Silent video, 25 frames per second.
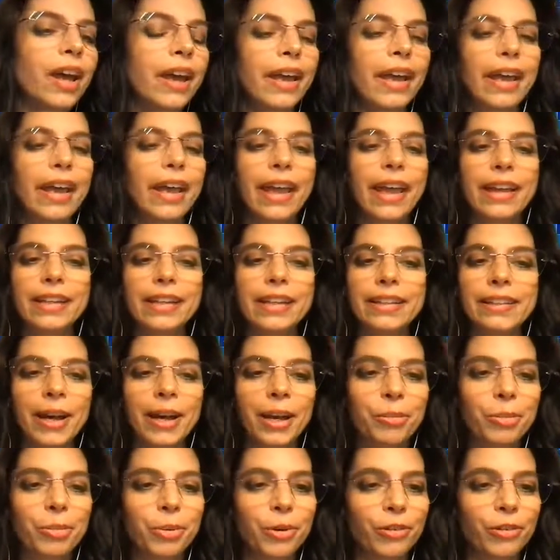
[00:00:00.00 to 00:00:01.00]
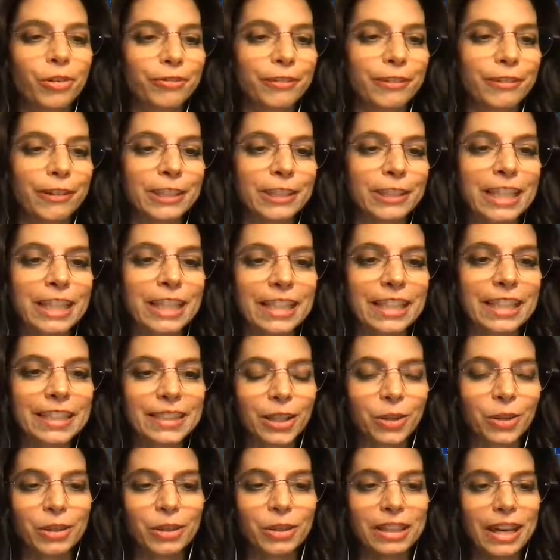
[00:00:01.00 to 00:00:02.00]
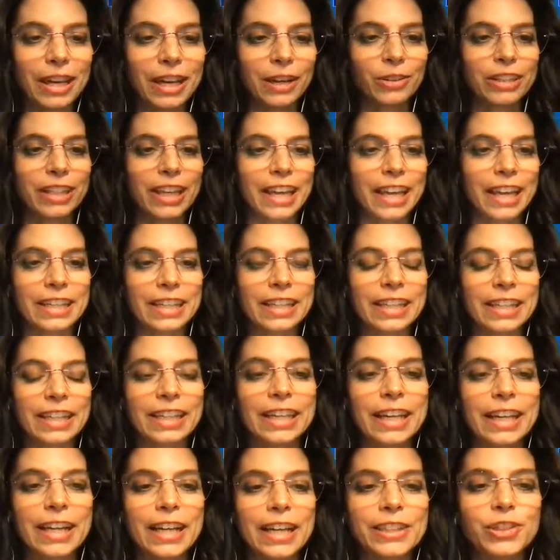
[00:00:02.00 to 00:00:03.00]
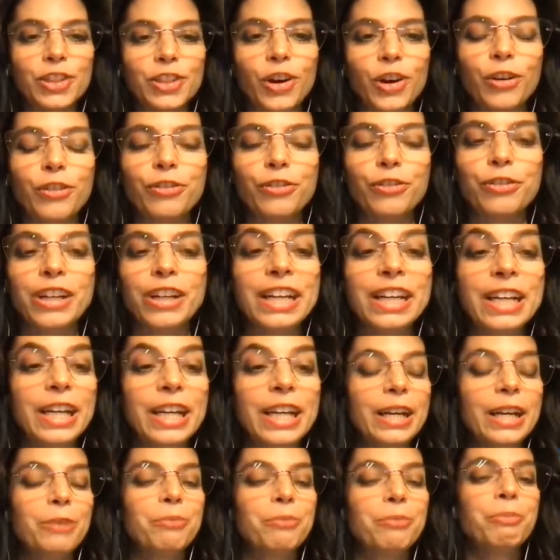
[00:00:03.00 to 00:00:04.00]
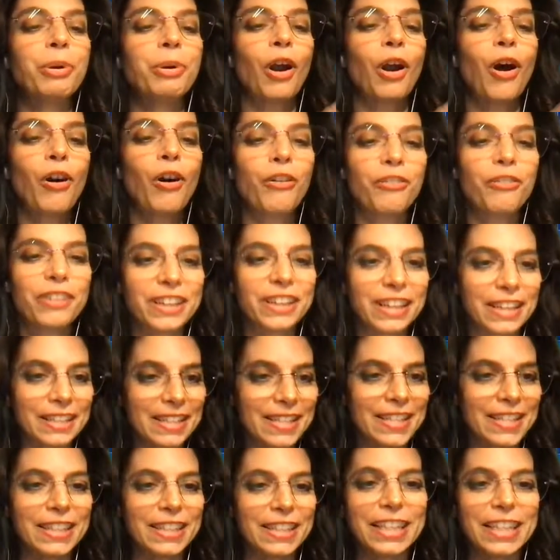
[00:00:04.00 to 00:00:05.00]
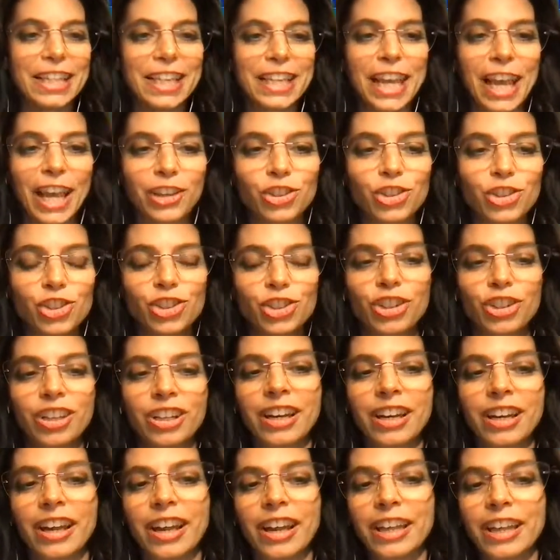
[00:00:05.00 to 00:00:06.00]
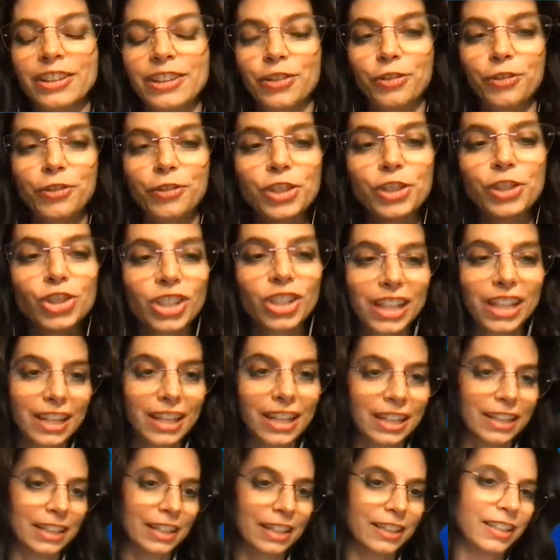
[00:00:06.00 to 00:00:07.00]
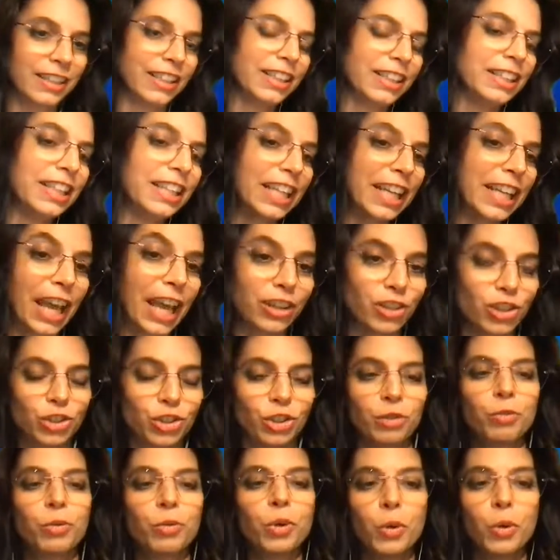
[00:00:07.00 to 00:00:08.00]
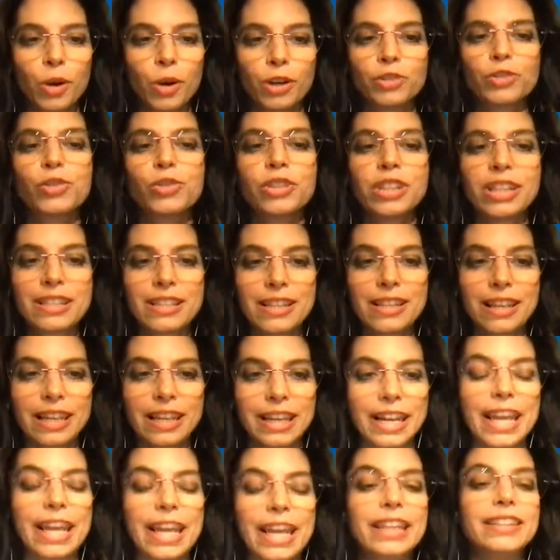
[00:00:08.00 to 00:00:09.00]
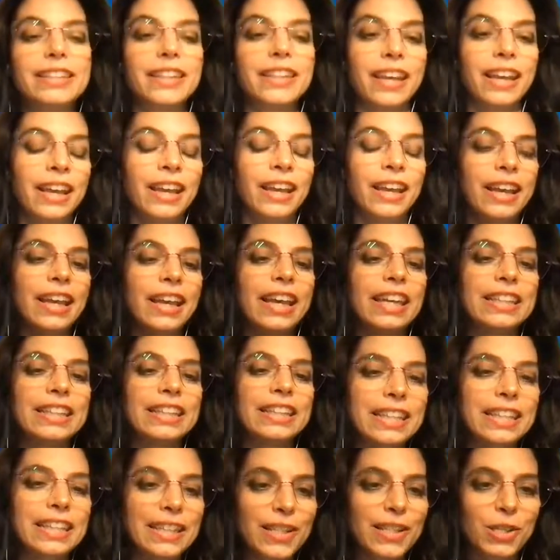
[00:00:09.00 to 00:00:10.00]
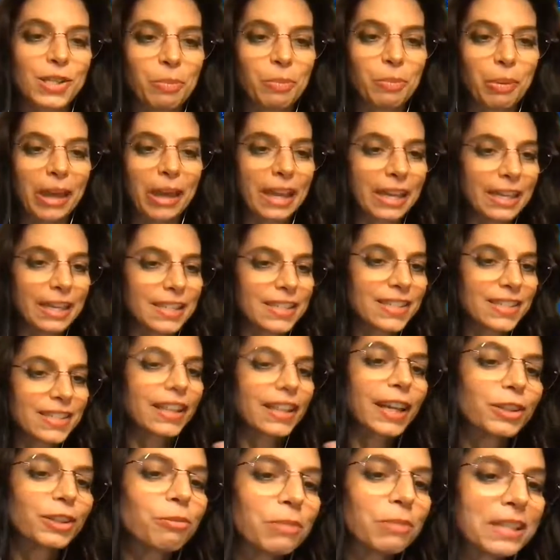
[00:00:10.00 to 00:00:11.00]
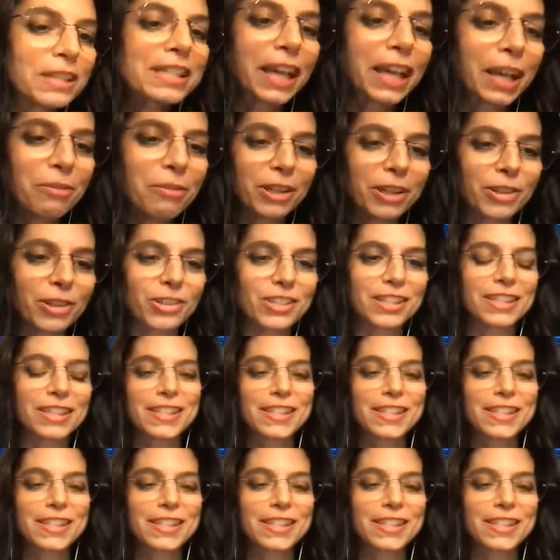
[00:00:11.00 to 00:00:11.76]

any type of data without any kind of provenance indication and official indication. We want to create a data space, let me say, because it's